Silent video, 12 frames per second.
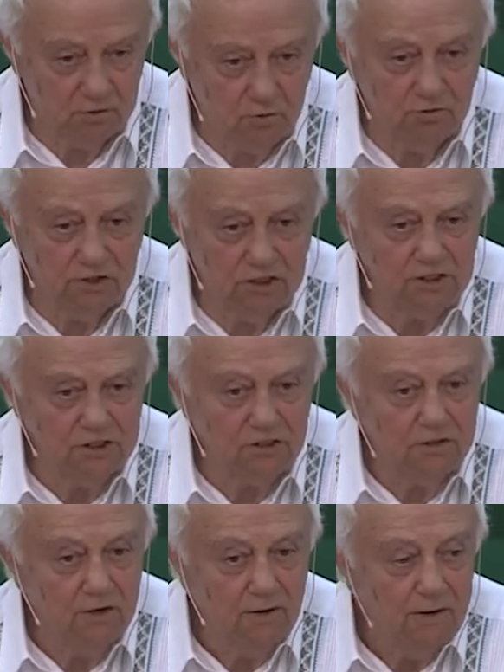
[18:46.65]

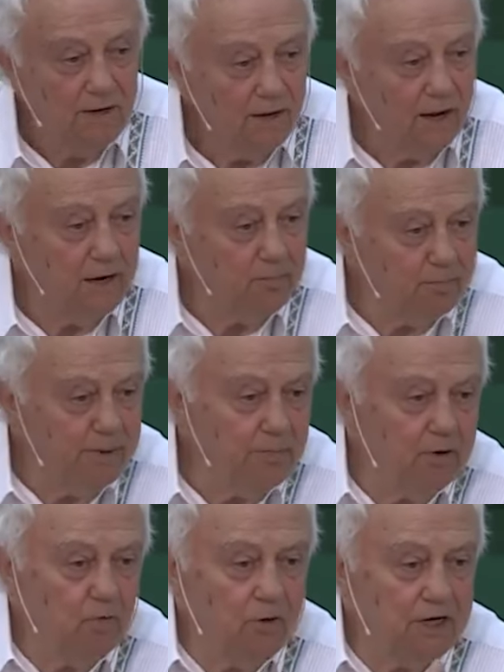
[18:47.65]
condition, and
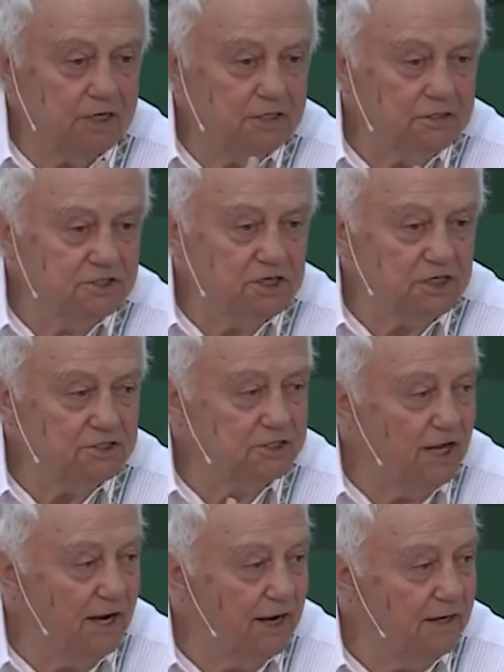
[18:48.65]
people were just
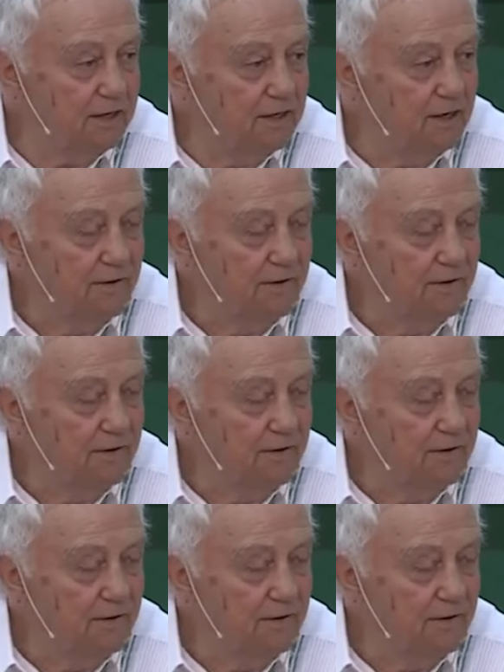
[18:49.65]
dying.